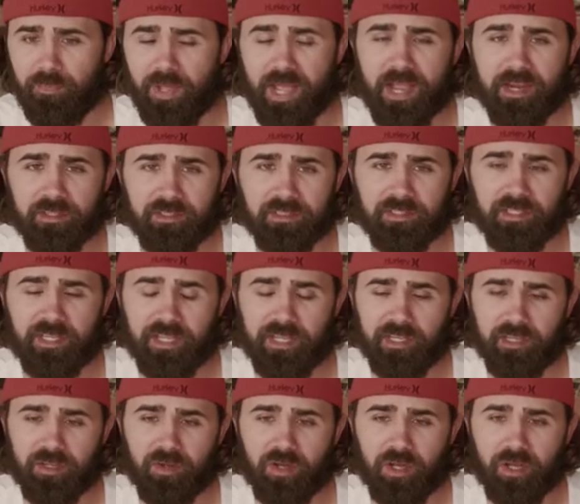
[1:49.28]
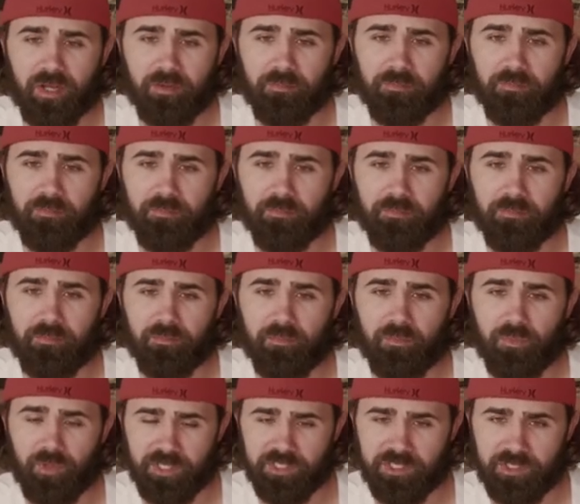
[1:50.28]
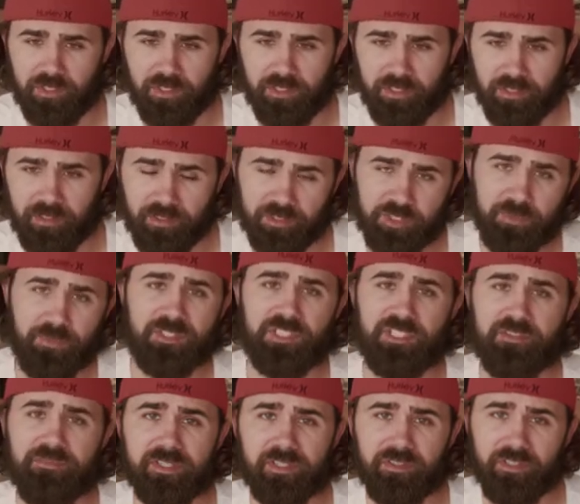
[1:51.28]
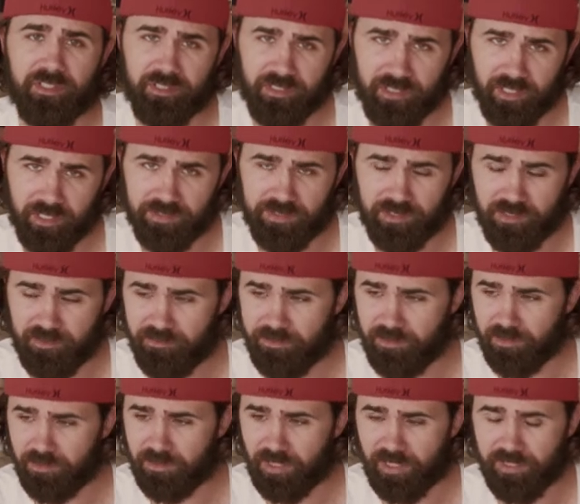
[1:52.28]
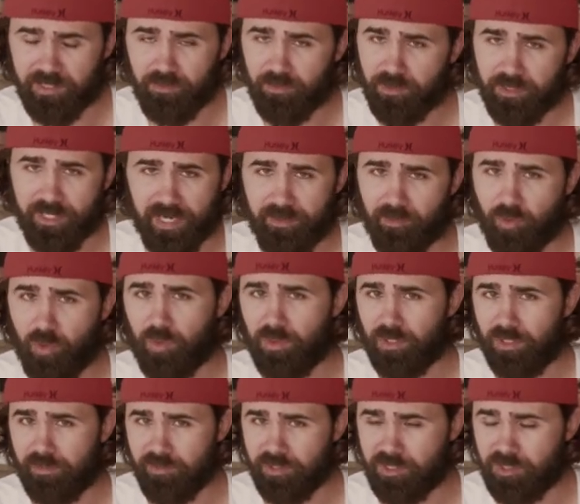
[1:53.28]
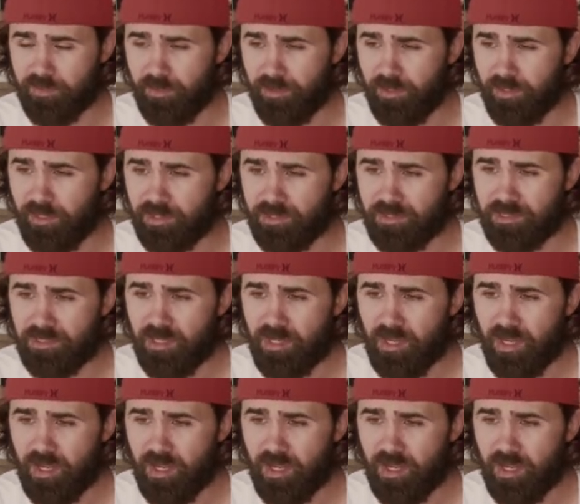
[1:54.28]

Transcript: Back in the day, when I started specifically in the IT field, I didn't really have a whole lot of experience.